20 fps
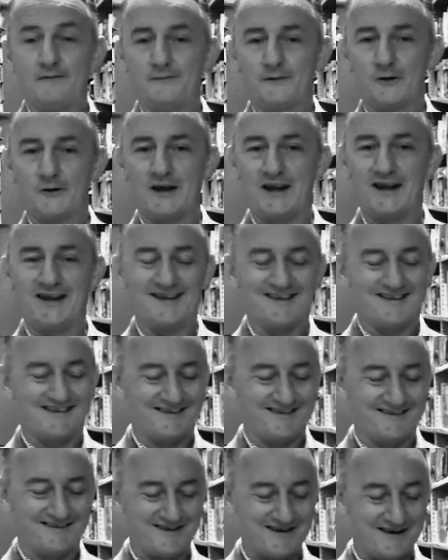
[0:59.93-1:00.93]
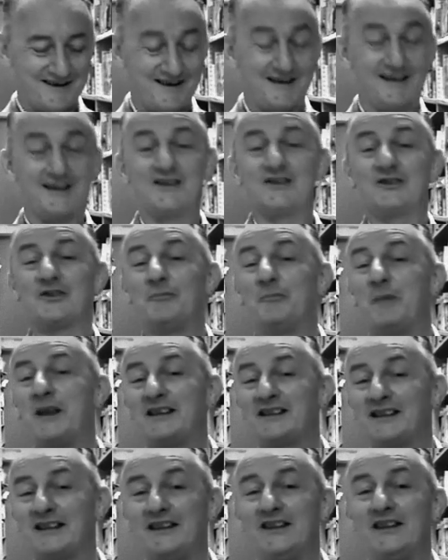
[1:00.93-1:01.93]
Okay. So
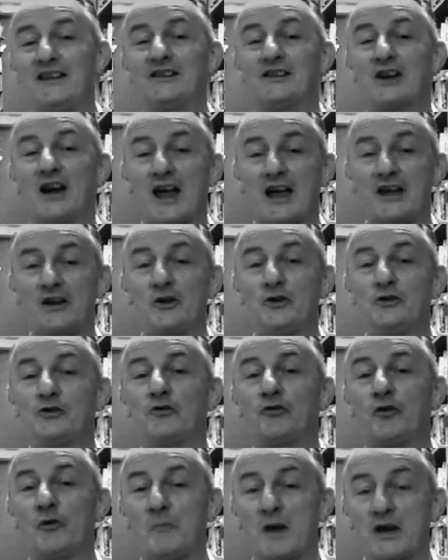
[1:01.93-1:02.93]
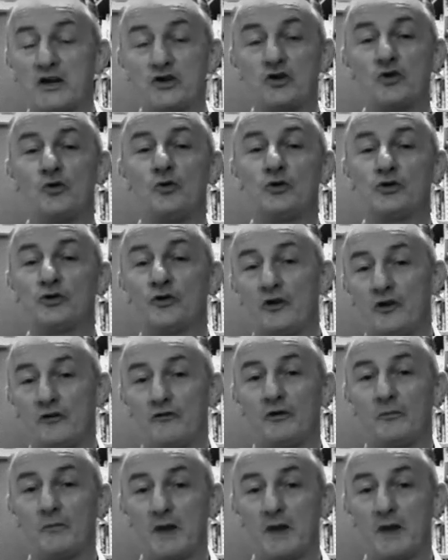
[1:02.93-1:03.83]
basically these are haikus from my shows, from